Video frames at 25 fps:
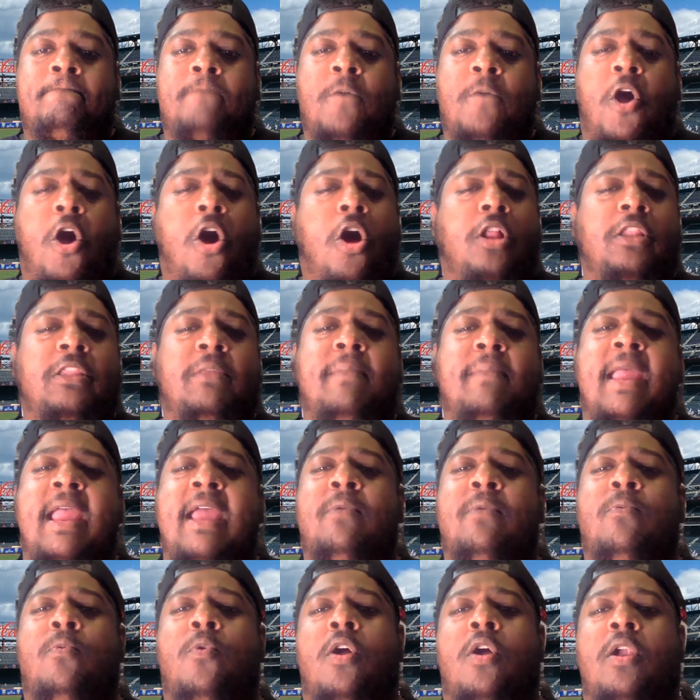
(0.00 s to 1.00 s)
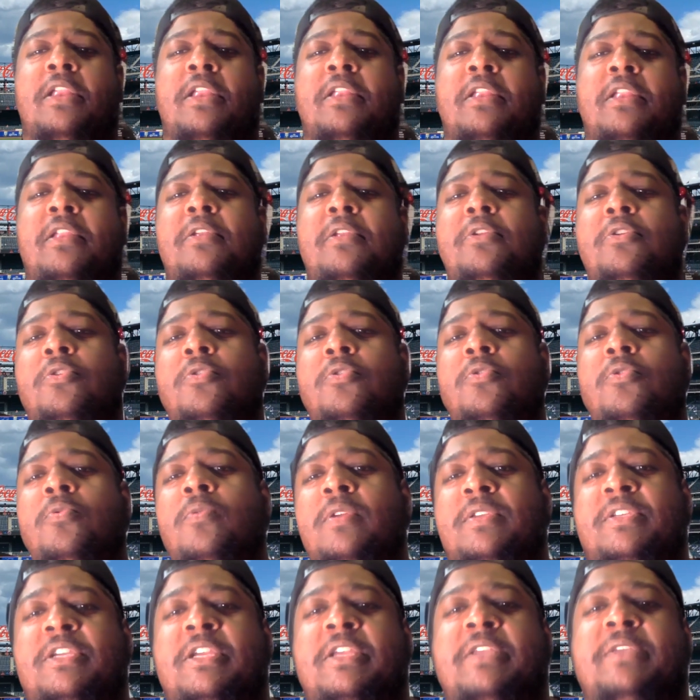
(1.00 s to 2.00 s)
All the man wanted to do was
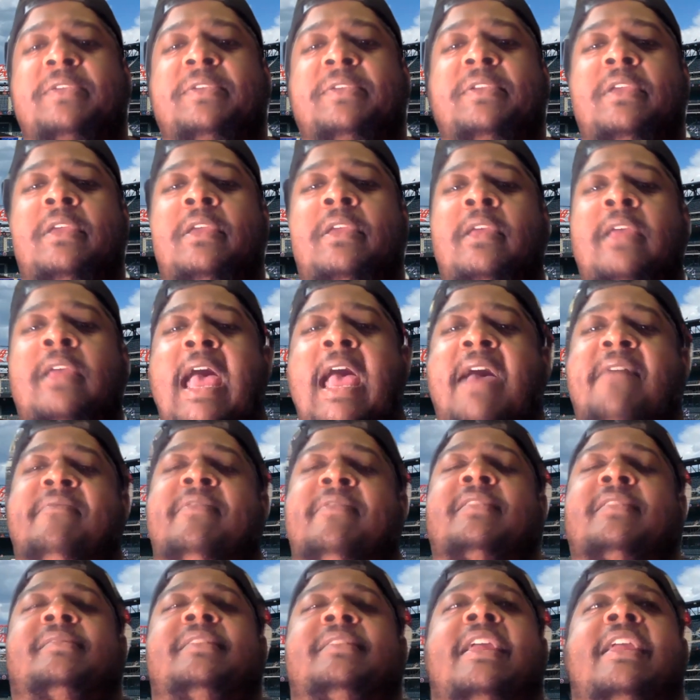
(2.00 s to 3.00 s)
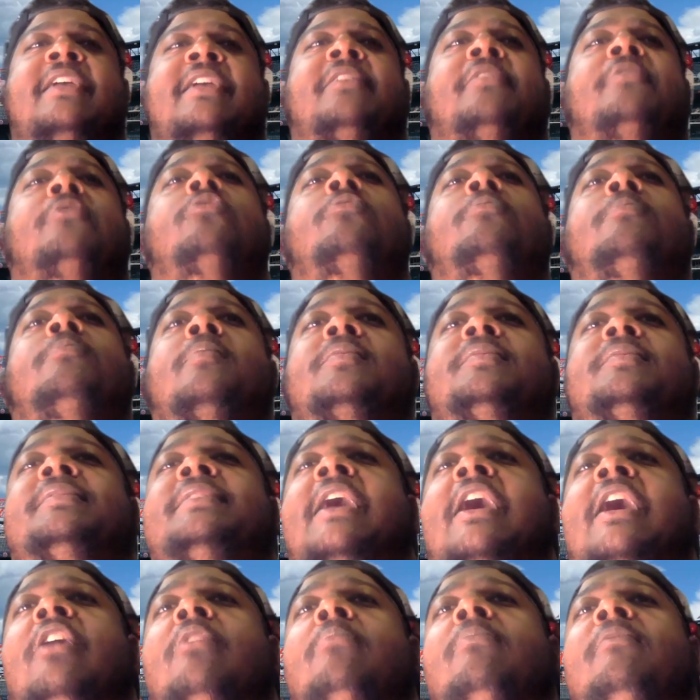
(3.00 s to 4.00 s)
just have his day in
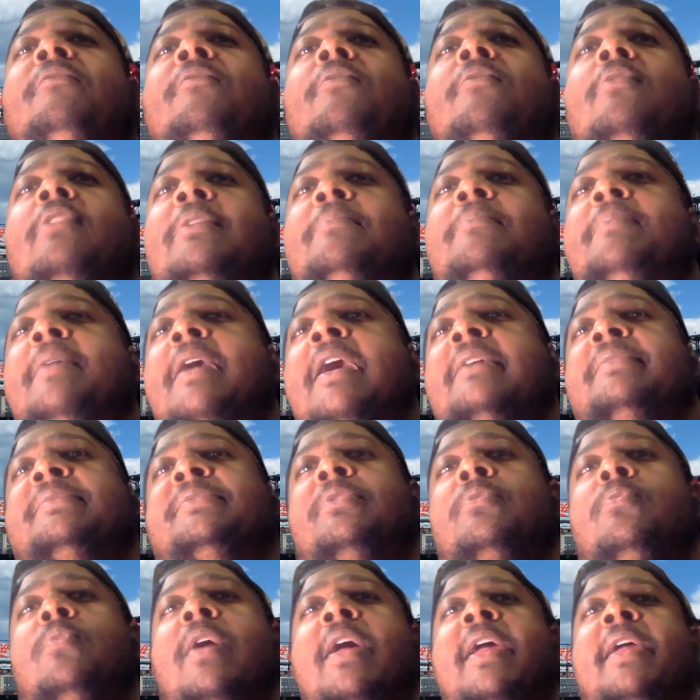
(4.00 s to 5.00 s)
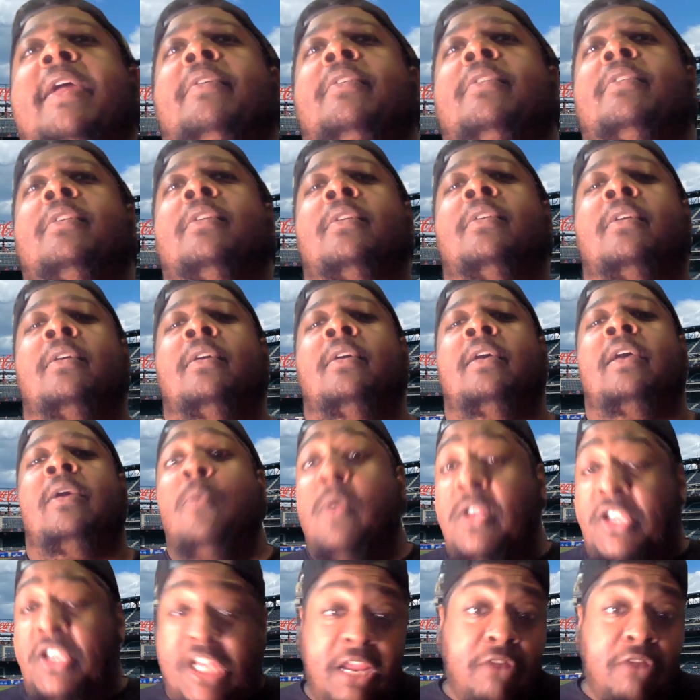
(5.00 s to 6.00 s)
Cooperstown before he passed away,
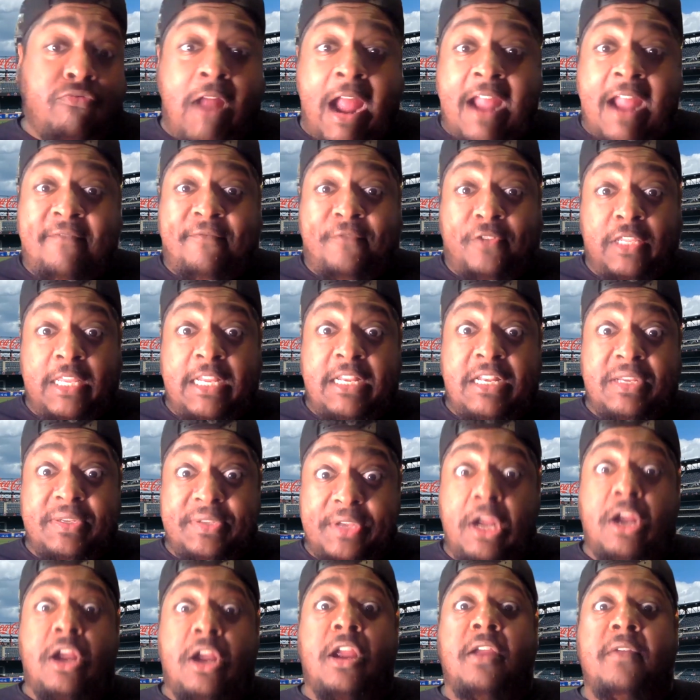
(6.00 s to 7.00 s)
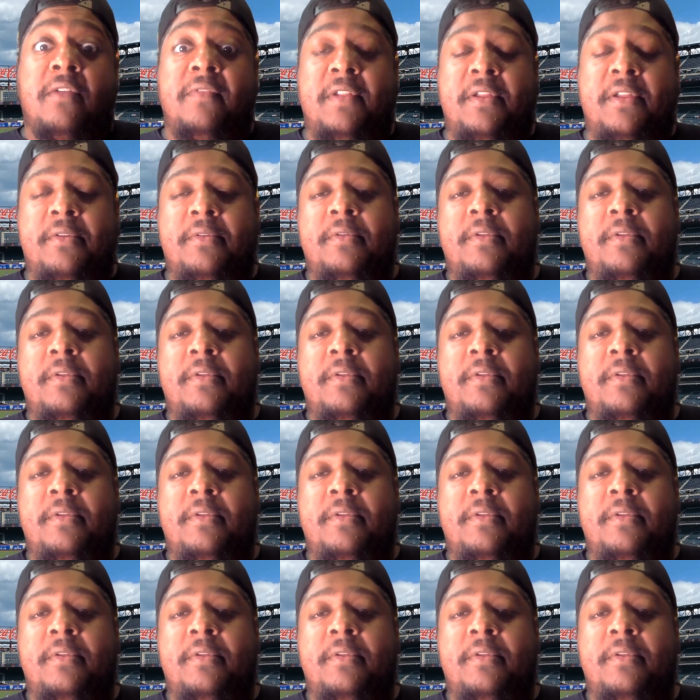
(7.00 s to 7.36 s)
which he rightfully deserved.